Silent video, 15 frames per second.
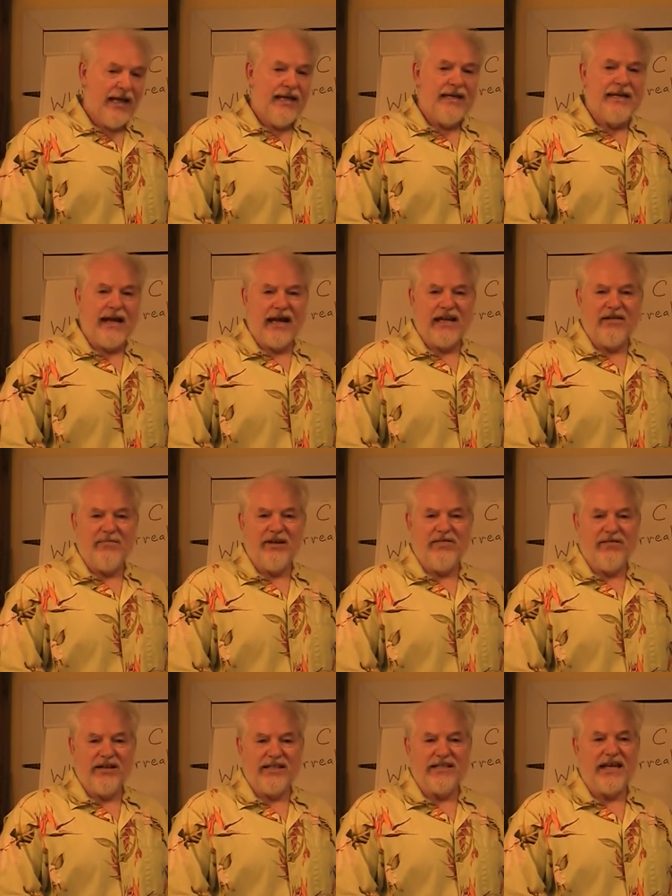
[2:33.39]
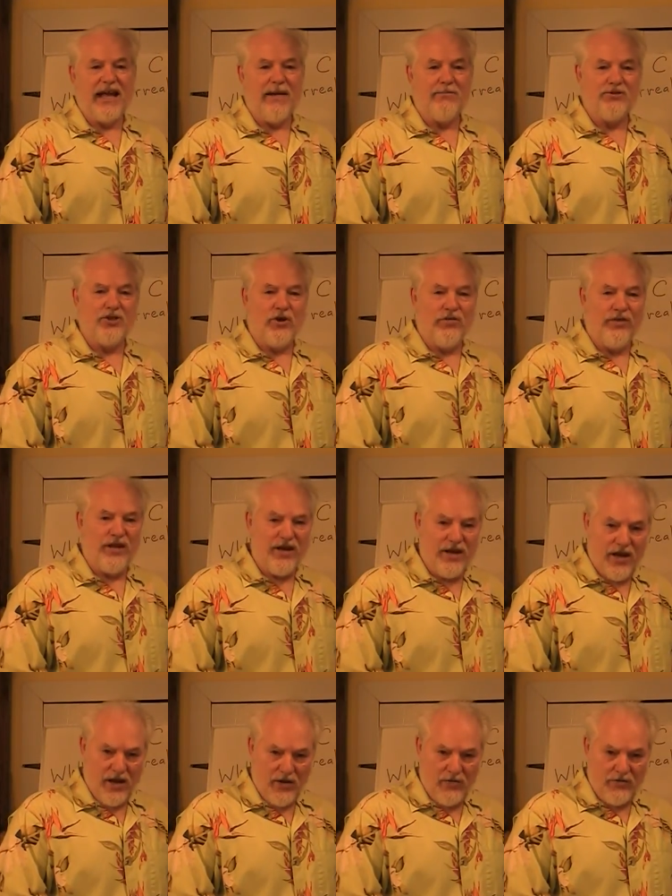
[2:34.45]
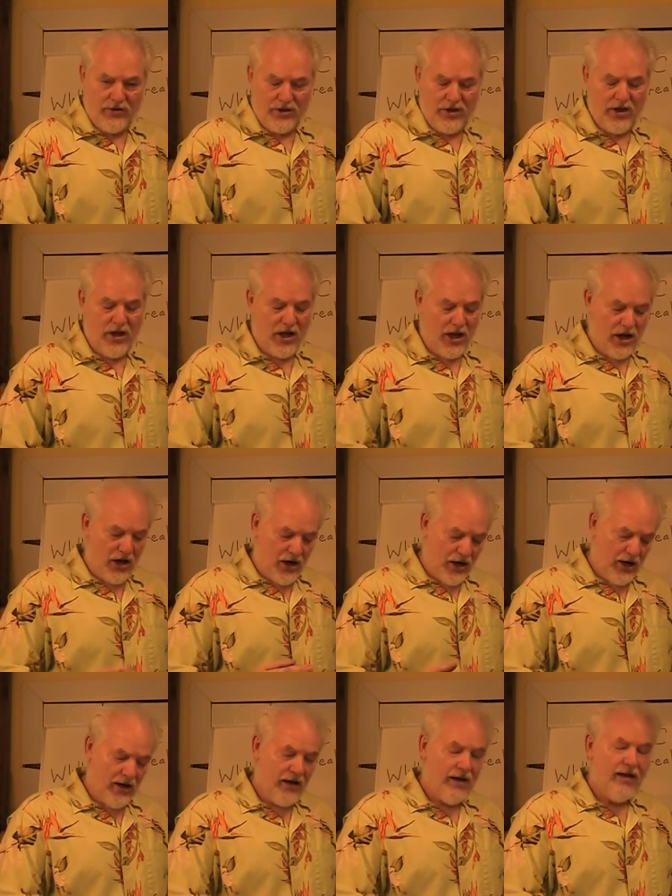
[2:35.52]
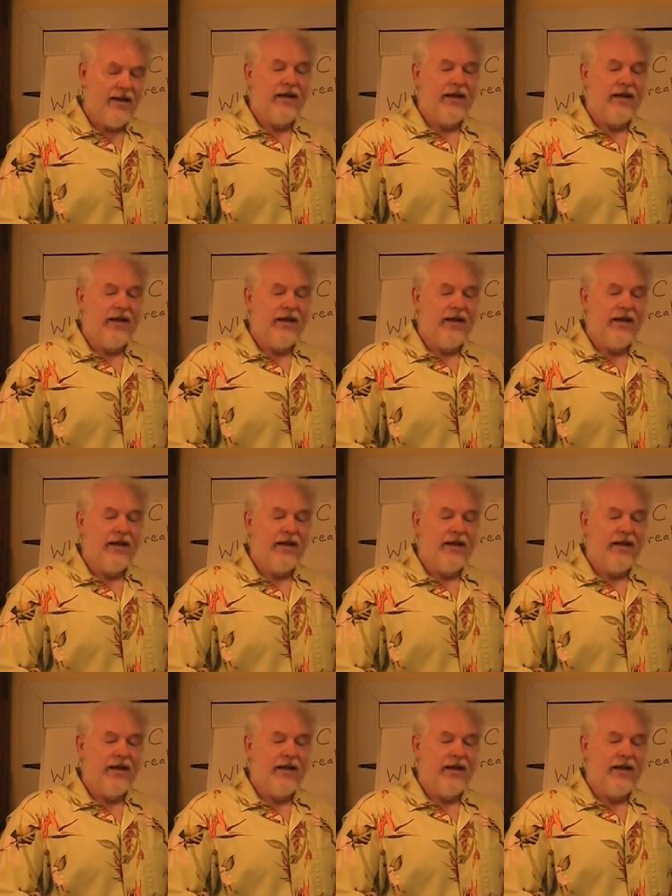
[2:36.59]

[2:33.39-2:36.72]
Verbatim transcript: Documentary stamps on the note are